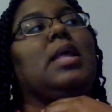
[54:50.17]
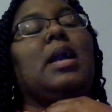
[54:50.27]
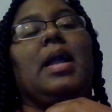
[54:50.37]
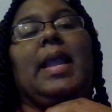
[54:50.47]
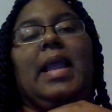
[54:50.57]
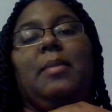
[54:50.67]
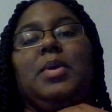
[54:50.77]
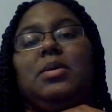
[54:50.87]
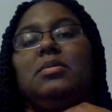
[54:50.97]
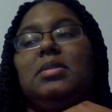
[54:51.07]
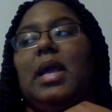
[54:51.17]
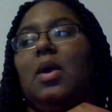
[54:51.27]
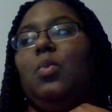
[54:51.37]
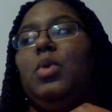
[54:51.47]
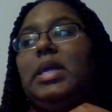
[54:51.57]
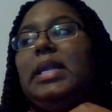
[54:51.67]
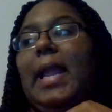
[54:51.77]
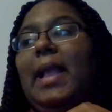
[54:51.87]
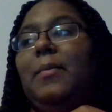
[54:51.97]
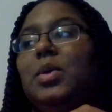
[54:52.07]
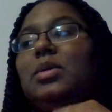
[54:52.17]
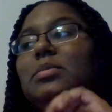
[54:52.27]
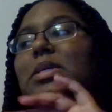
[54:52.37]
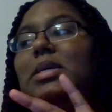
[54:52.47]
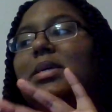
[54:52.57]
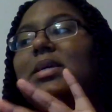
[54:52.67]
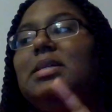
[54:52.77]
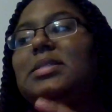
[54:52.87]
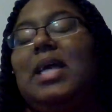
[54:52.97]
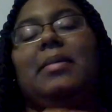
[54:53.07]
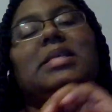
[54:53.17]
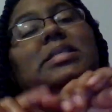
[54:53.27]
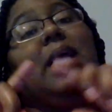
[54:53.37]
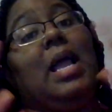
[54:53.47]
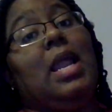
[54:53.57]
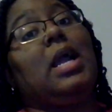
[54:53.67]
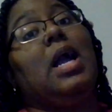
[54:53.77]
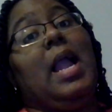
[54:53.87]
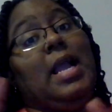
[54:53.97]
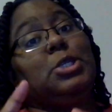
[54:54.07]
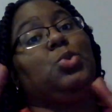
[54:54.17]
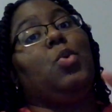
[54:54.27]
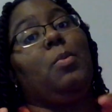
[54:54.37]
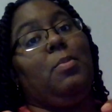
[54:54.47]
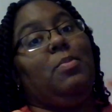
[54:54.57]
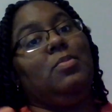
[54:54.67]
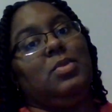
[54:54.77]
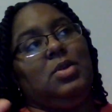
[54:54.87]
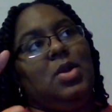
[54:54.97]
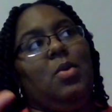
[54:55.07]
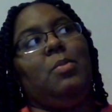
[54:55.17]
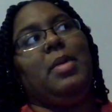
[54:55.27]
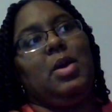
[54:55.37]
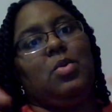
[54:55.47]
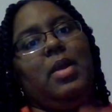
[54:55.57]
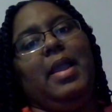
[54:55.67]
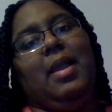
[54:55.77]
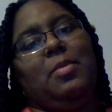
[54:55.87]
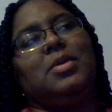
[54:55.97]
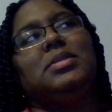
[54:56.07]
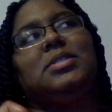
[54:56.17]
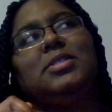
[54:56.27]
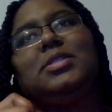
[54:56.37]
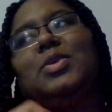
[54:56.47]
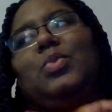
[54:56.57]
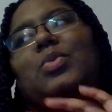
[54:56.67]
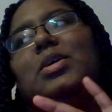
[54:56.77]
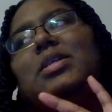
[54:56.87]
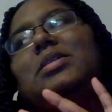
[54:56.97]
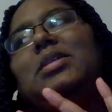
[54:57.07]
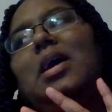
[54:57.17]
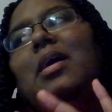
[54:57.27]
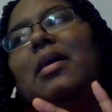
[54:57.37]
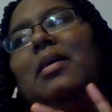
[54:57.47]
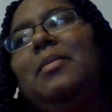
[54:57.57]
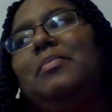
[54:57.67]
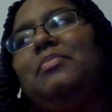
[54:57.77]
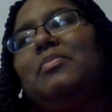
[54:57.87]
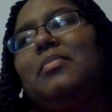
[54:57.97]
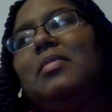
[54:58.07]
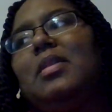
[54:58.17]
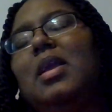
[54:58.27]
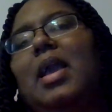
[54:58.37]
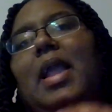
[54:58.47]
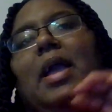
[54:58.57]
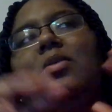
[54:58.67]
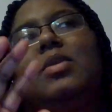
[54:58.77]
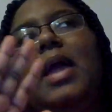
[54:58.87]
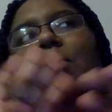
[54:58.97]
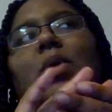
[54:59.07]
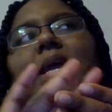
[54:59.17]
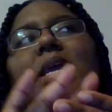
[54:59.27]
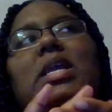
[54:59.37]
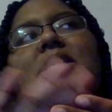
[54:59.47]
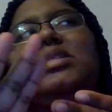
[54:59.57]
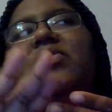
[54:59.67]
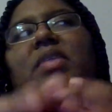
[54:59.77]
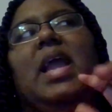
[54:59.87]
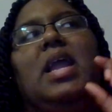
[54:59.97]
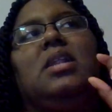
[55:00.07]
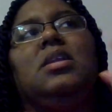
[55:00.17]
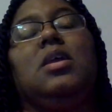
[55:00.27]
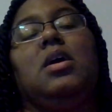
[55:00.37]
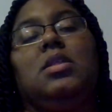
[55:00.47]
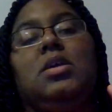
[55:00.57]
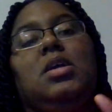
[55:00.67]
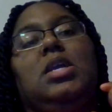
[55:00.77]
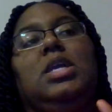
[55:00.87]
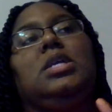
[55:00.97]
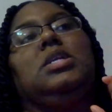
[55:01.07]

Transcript: like a hammer, like a wooden hammer type. It's not like an actual, you know, metal hammer. It's the wooden um handle. Like one end is flat and then the other end